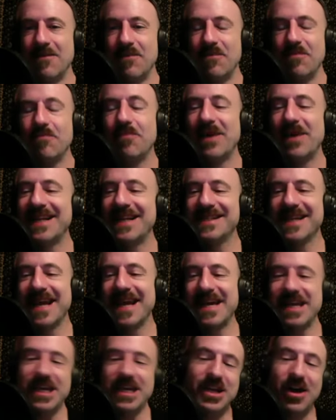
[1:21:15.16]
But it's
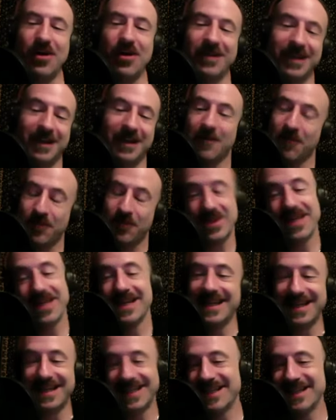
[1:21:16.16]
like, you know,
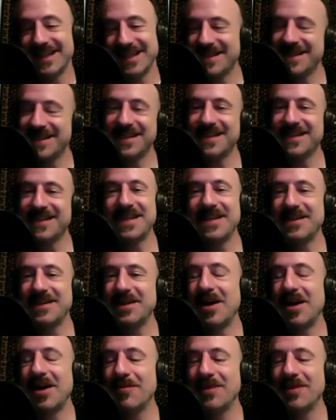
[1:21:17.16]

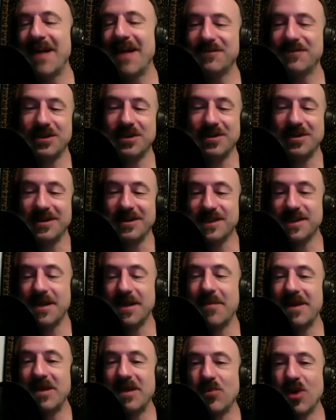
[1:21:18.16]
sitcom laughter.
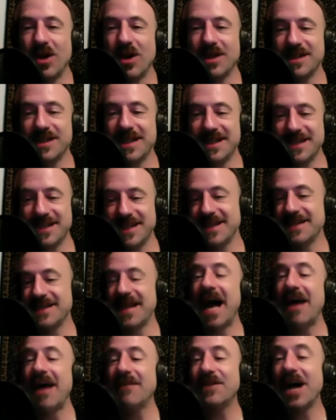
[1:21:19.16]
Somebody walks in and says,
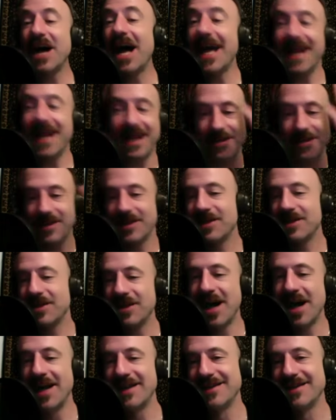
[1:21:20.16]
I've got cut.